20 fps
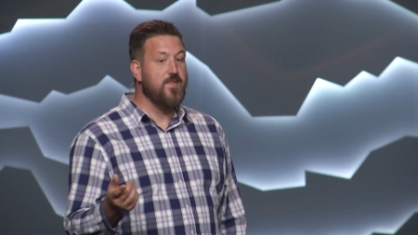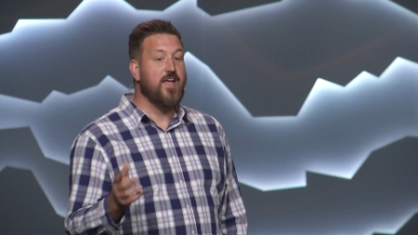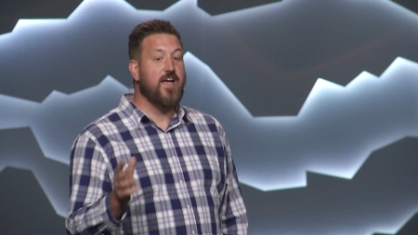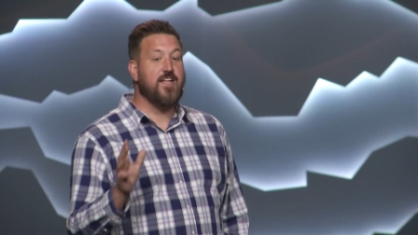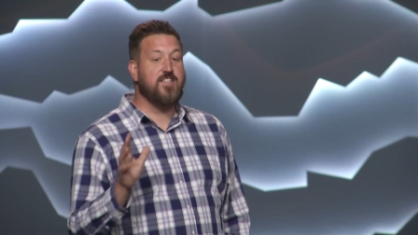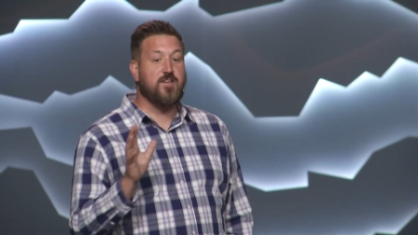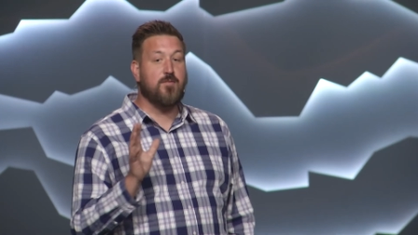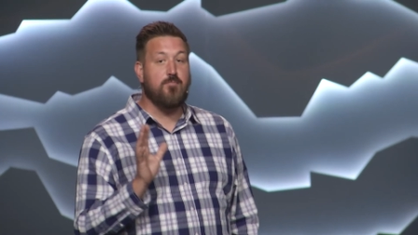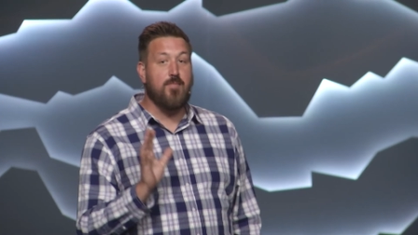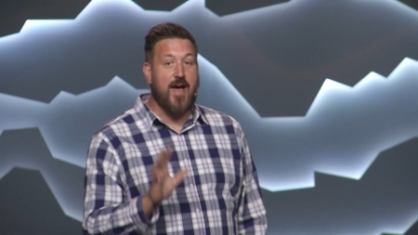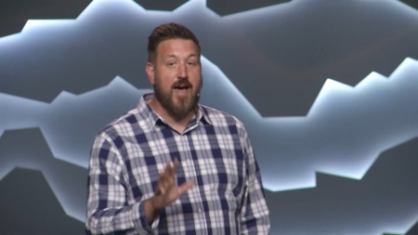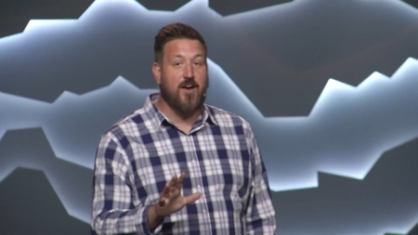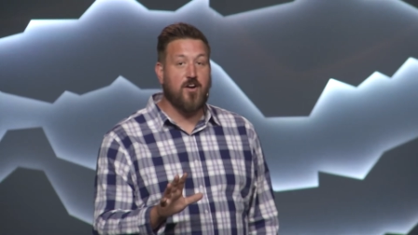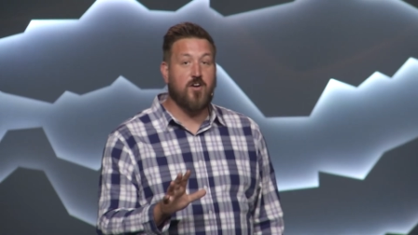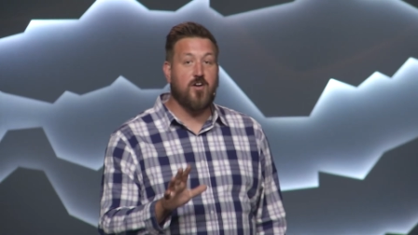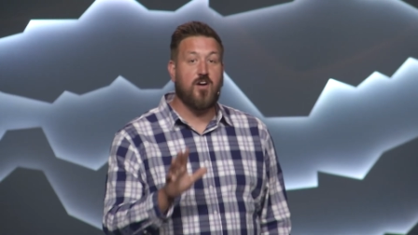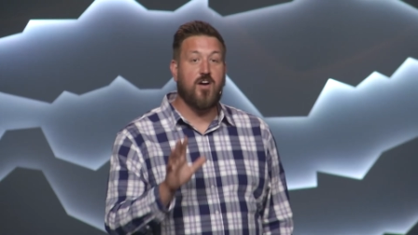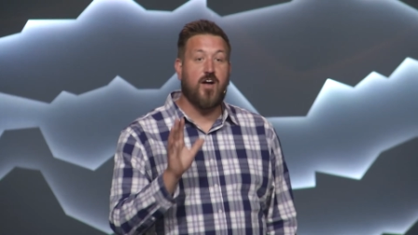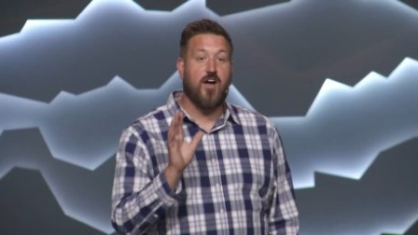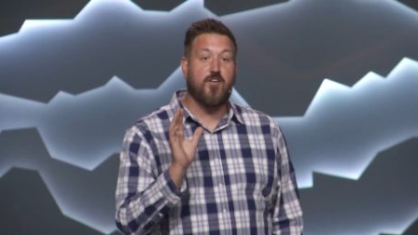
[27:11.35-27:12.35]
It's a
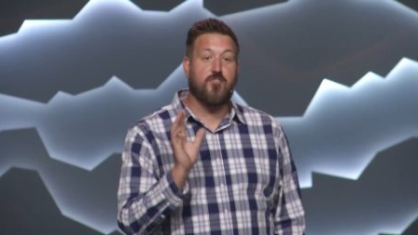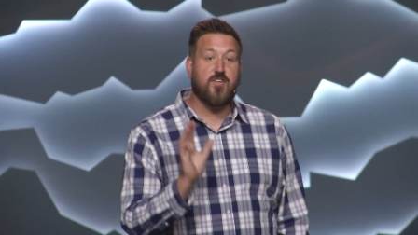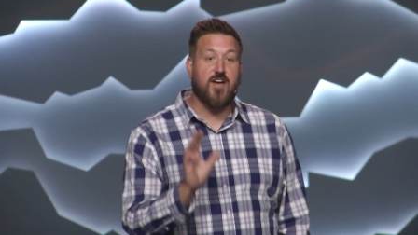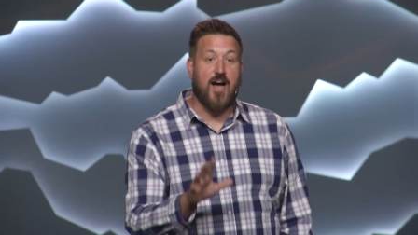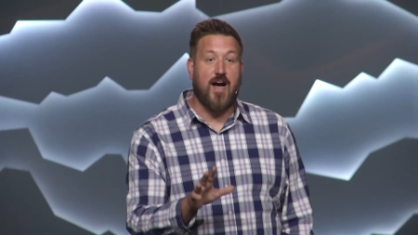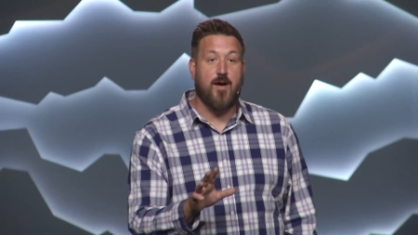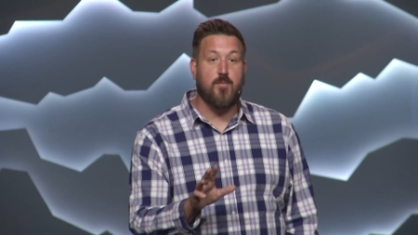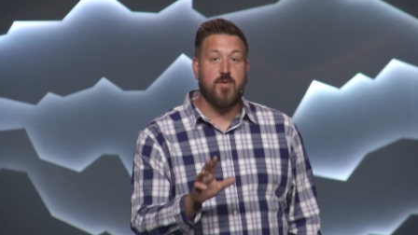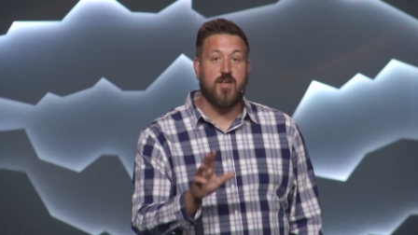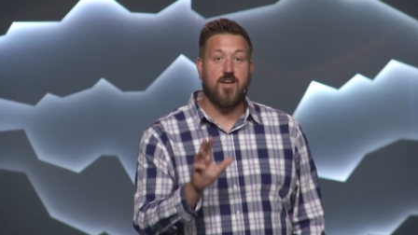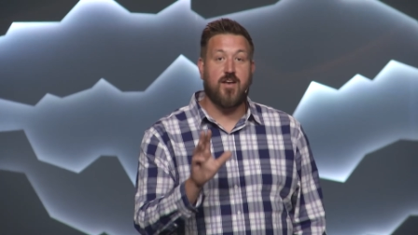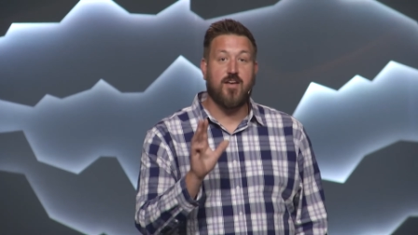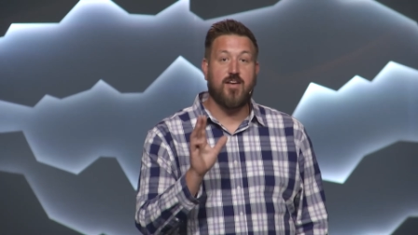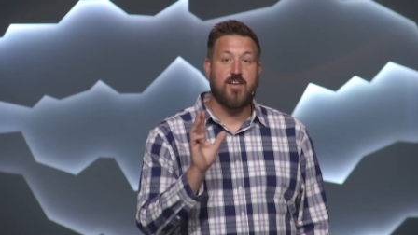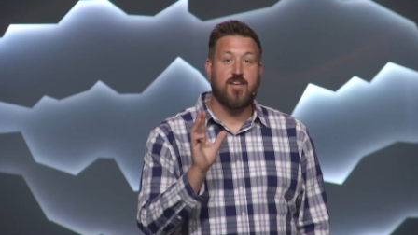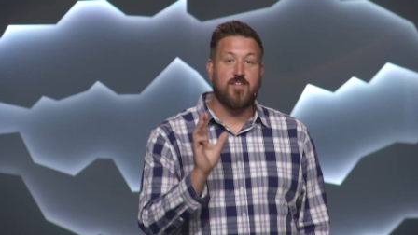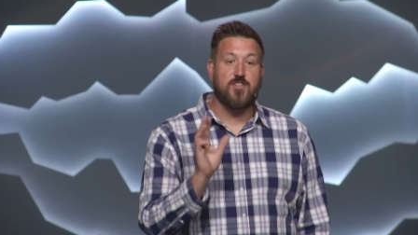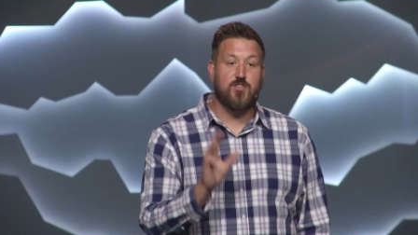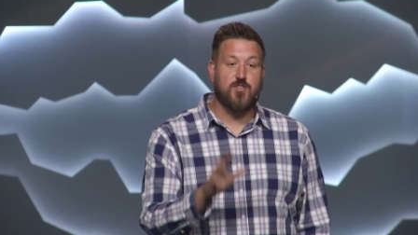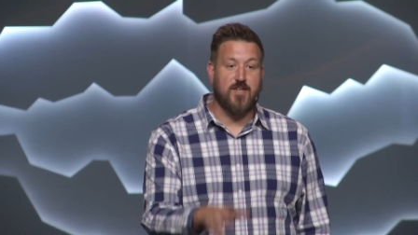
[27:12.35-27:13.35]
matter of common
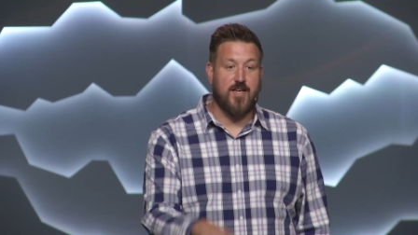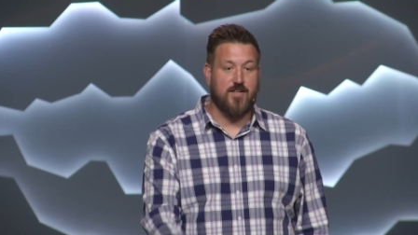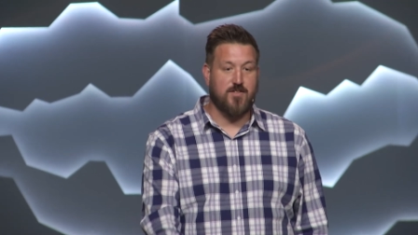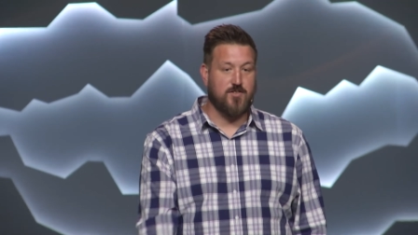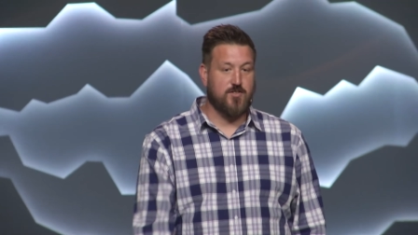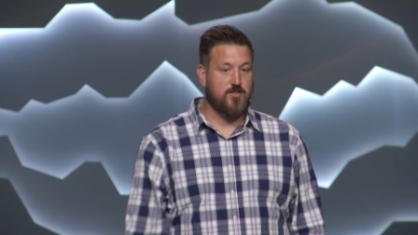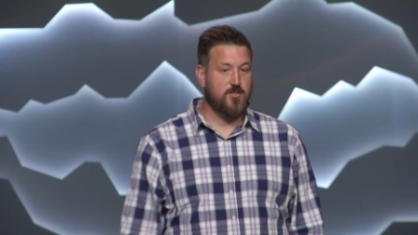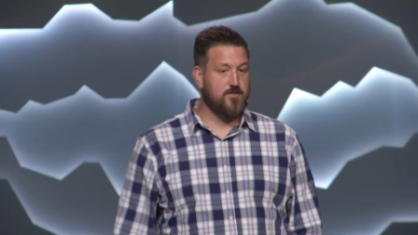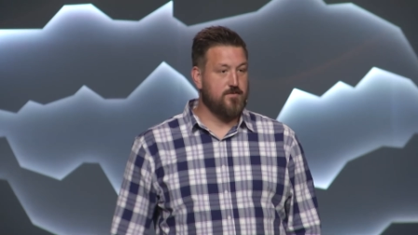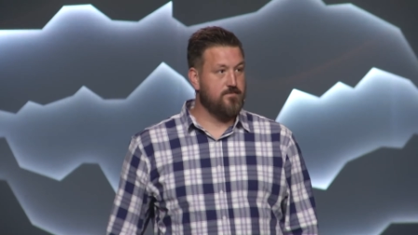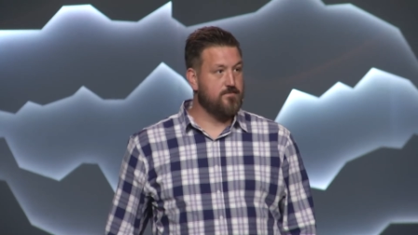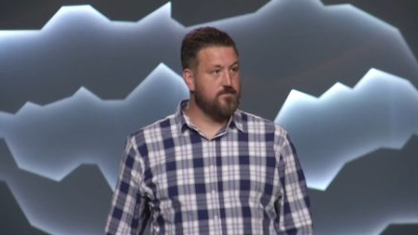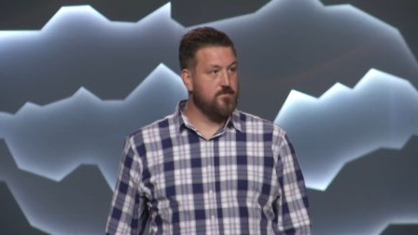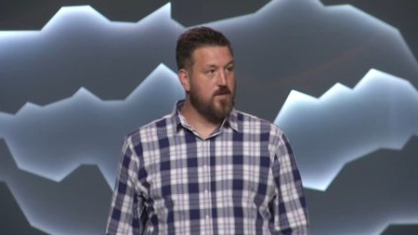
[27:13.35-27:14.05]
sense.